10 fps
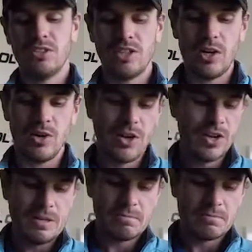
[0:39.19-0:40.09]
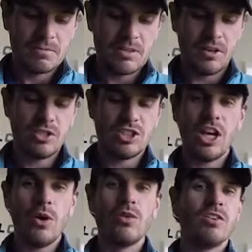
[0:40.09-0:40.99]
So there is
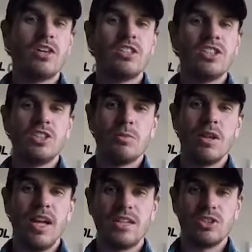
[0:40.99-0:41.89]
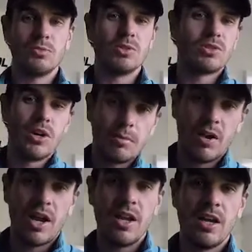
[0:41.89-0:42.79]
no advantage to playing SuperStroke
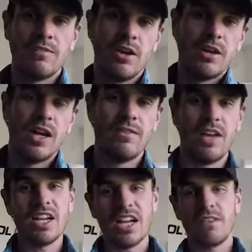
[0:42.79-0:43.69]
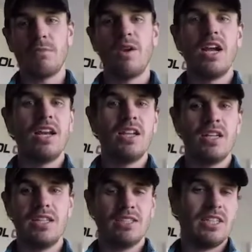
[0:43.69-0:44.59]
brand over any other brand.
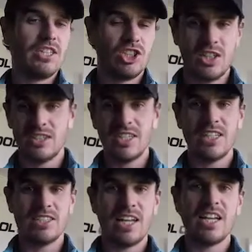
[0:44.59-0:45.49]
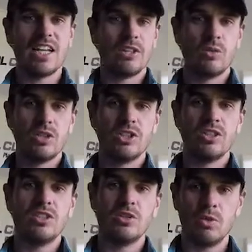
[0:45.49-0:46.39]
It is just as any other
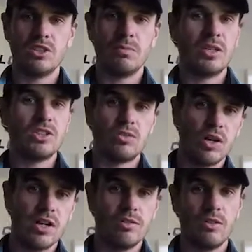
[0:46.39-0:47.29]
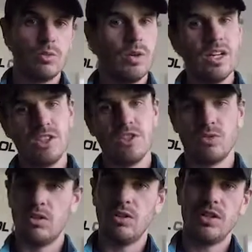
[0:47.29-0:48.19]
question is, what's the best driver or wedges
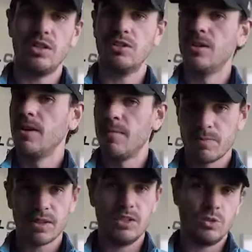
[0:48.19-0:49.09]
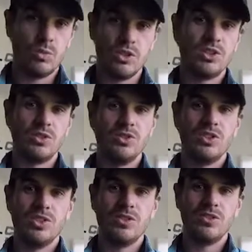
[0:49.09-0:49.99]
or irons? It's what suits you.